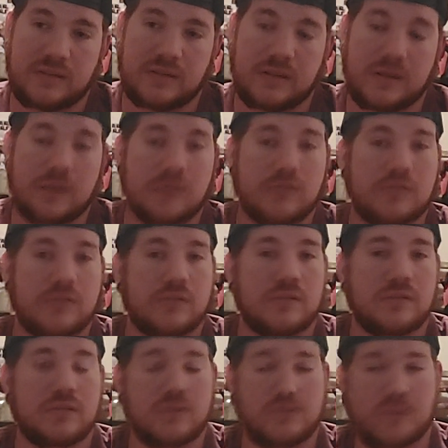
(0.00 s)

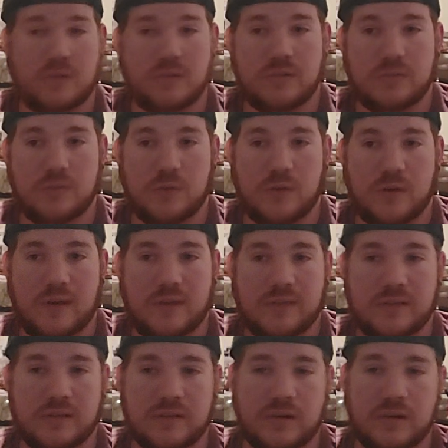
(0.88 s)
goes to Orochimaru
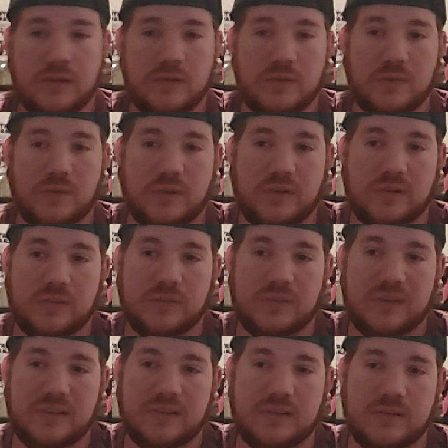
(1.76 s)
after the curse mark is
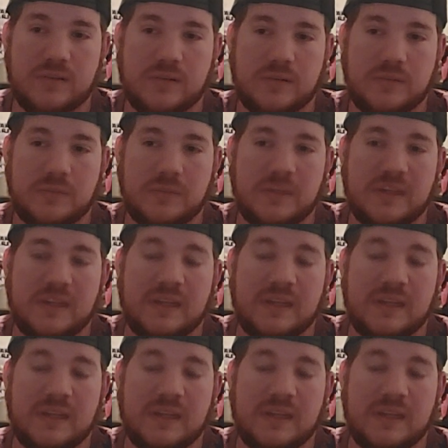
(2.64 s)
placed on him.